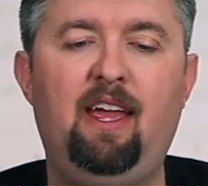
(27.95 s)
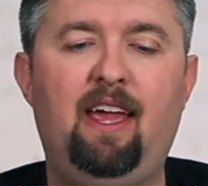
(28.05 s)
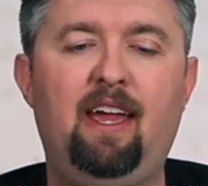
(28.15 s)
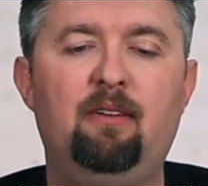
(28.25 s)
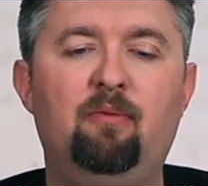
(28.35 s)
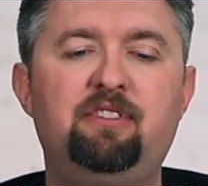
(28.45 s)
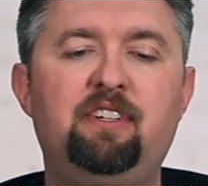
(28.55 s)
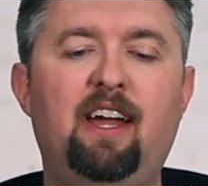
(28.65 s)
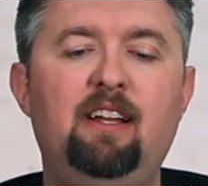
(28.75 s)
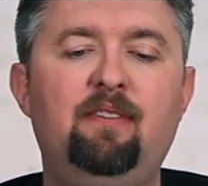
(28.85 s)
and was
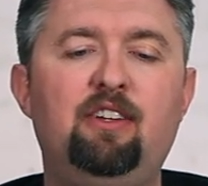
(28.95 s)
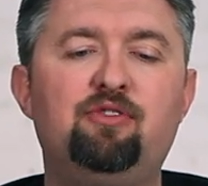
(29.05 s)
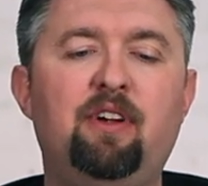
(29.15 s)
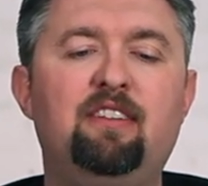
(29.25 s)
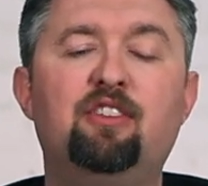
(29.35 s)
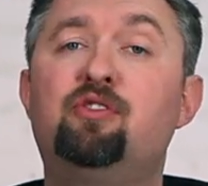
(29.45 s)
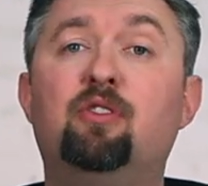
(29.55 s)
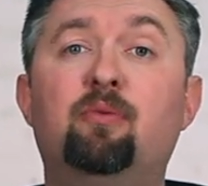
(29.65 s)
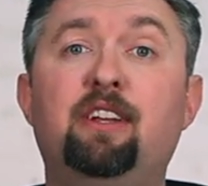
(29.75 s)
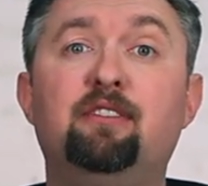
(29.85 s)
kind of a
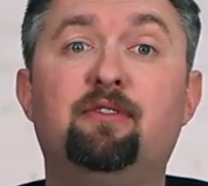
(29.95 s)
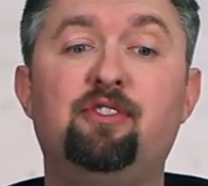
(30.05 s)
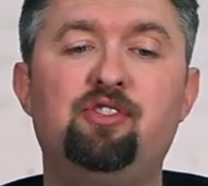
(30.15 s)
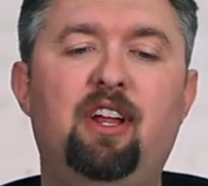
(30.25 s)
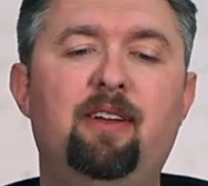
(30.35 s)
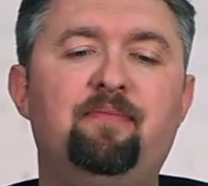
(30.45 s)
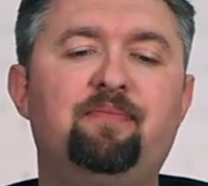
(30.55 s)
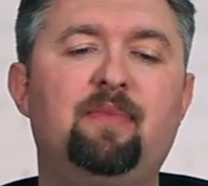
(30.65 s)
transitional razor for Gillette.